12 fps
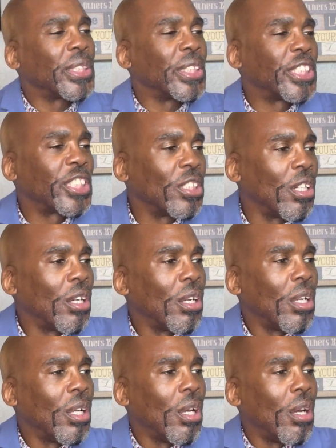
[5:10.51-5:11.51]
is
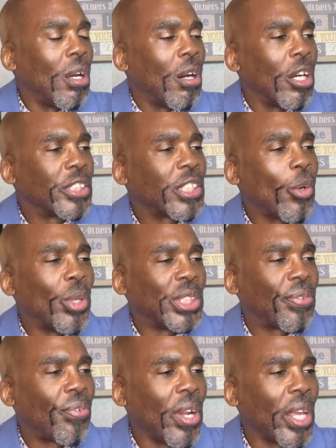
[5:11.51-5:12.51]
or someone's
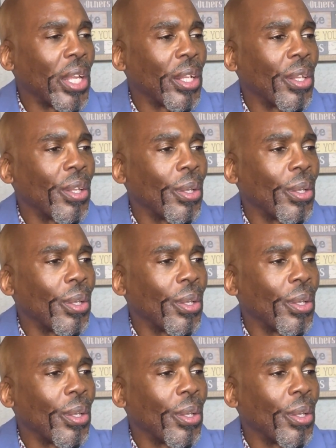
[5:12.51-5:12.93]
friend,